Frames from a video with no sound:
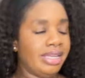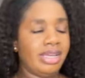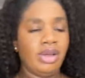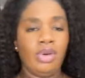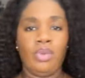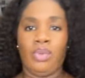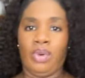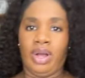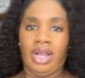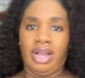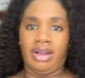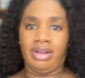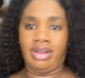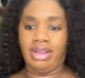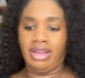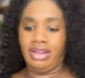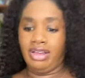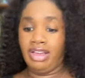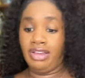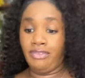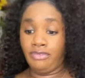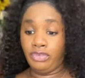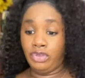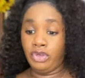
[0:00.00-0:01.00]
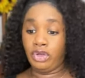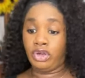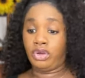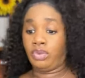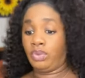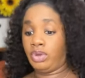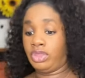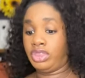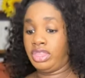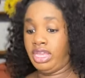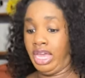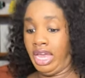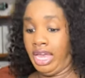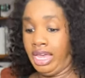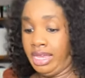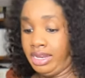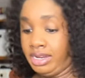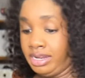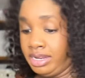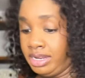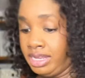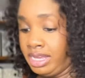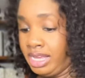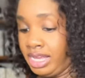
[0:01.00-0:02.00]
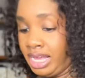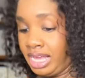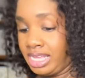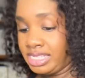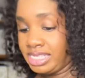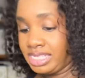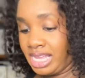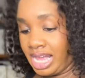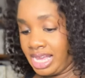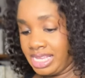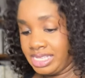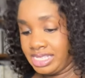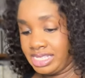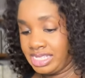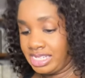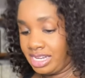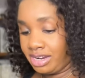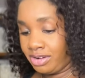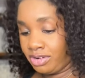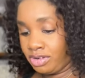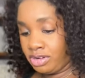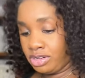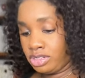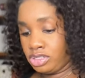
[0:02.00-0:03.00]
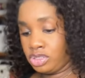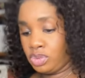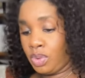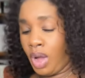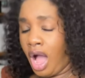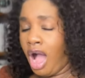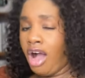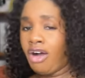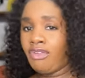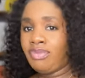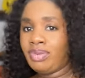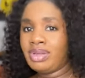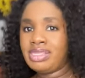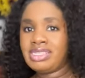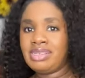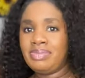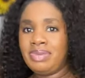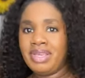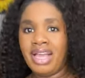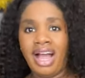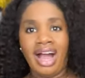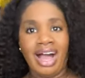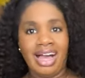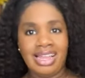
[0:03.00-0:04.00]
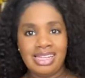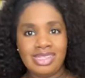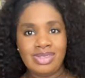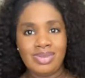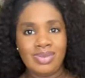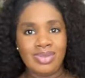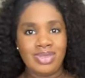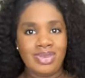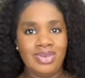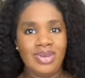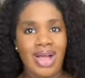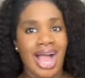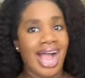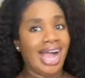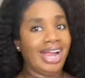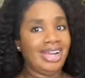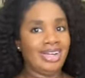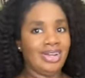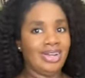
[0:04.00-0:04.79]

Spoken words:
could wear it if you're within a size 0 to 12. But to be honest with you, I